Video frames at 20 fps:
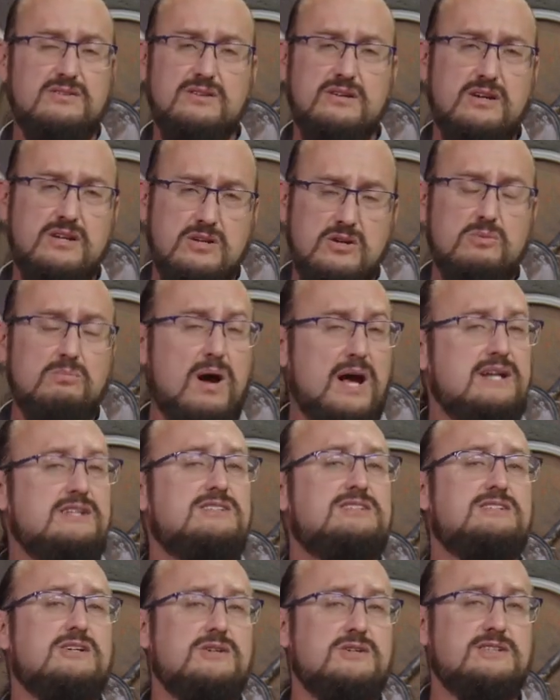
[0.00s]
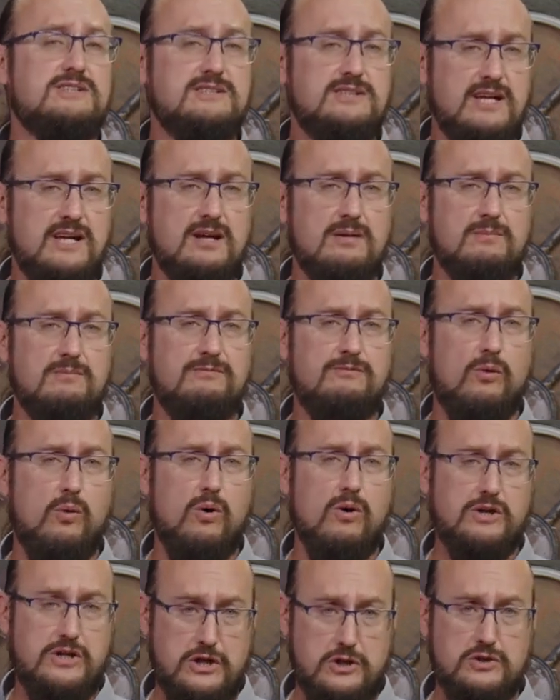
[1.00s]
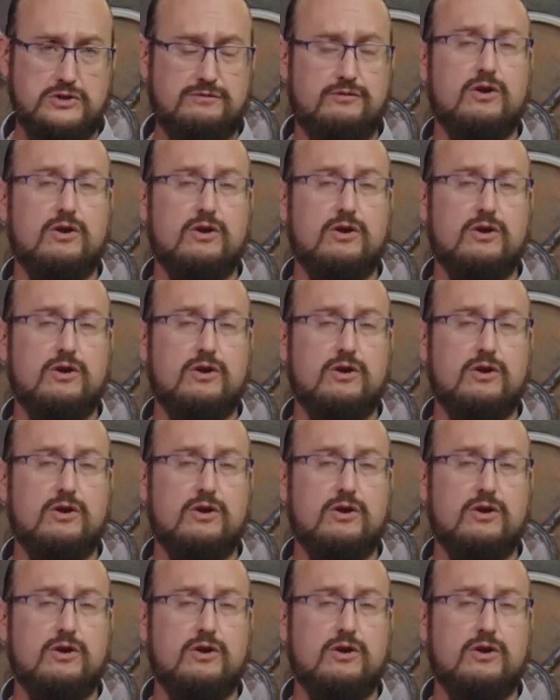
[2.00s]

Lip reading: you might still see them used